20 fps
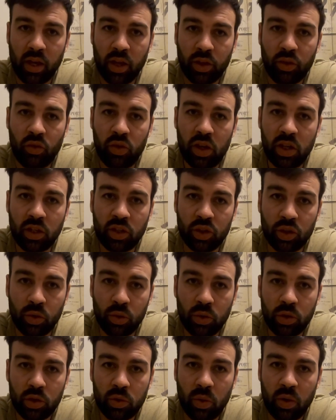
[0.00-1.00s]
3
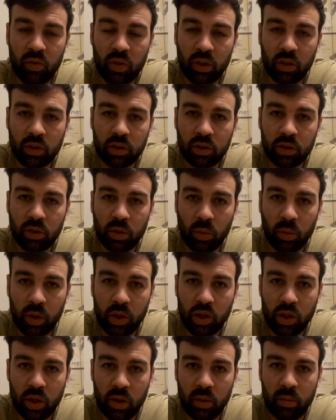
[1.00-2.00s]
snood swivels,
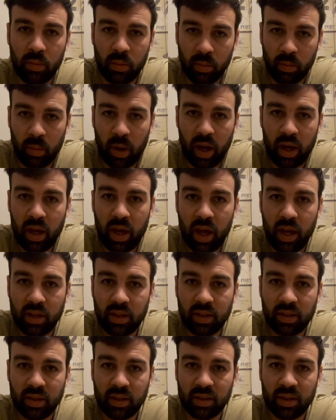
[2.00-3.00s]
which in my case
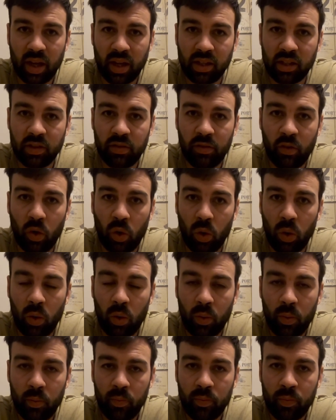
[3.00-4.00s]
is a size 4.
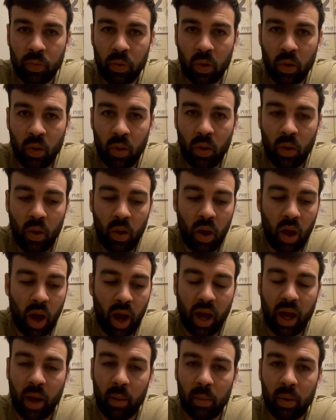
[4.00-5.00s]
A
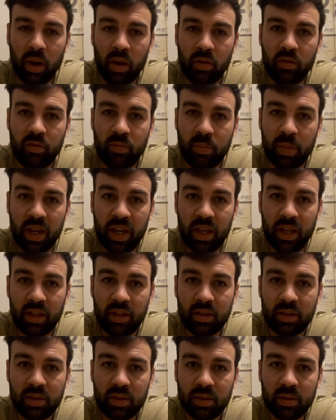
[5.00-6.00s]
couple of
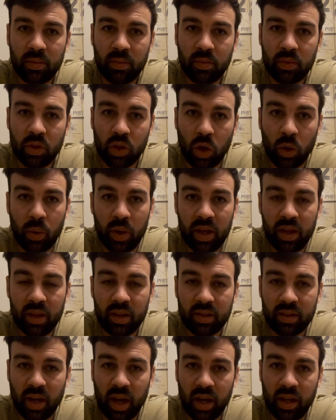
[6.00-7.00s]
beads to go either
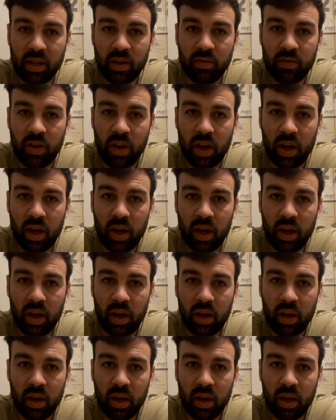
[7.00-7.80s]
side of your